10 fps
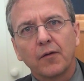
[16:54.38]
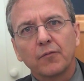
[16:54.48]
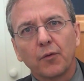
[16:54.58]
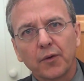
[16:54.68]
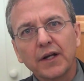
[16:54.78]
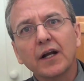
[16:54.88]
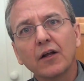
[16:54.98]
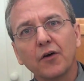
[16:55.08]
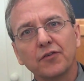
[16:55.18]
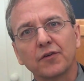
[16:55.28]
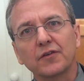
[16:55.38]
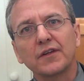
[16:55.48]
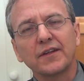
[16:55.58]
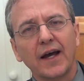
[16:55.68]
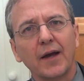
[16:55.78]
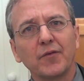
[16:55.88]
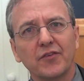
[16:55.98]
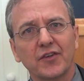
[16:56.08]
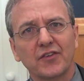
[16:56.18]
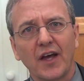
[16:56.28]
But we're getting closer to the time the
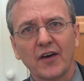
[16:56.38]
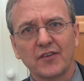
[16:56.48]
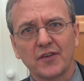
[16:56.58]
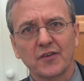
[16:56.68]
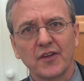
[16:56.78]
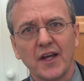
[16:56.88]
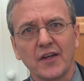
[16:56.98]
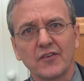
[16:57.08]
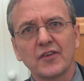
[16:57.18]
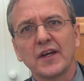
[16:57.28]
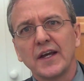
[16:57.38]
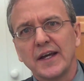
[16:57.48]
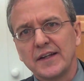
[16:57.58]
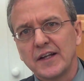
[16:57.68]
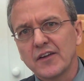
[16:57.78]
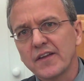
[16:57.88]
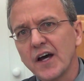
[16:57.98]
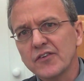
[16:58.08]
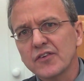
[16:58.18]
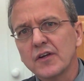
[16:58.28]
6,000 years ends, and
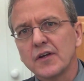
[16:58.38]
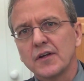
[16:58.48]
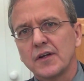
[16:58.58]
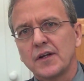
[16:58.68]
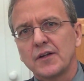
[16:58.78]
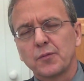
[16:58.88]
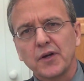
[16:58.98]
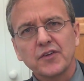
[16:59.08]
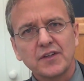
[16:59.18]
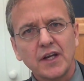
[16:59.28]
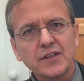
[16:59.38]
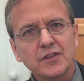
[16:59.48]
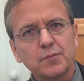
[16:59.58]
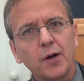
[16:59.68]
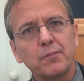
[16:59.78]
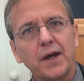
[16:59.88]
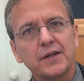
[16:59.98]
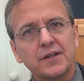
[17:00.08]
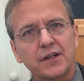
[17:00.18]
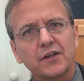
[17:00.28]
thus the resignation of Pope
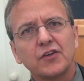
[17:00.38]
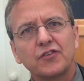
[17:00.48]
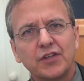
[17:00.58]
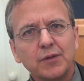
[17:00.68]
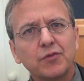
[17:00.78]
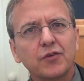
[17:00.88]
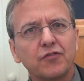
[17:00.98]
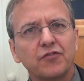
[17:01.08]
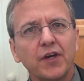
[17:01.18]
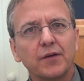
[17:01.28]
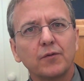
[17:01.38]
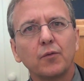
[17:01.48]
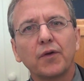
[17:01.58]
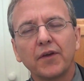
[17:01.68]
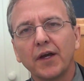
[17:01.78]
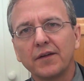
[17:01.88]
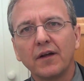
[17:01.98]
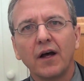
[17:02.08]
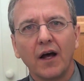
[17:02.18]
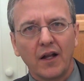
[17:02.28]
Benedict seems to fit
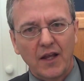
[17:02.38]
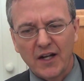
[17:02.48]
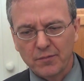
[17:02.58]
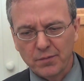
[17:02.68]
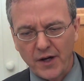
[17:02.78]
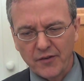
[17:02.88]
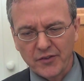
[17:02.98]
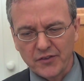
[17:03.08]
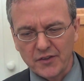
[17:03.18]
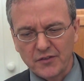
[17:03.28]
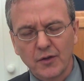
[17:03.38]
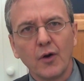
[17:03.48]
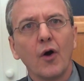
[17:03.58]
within a lot of prophecies.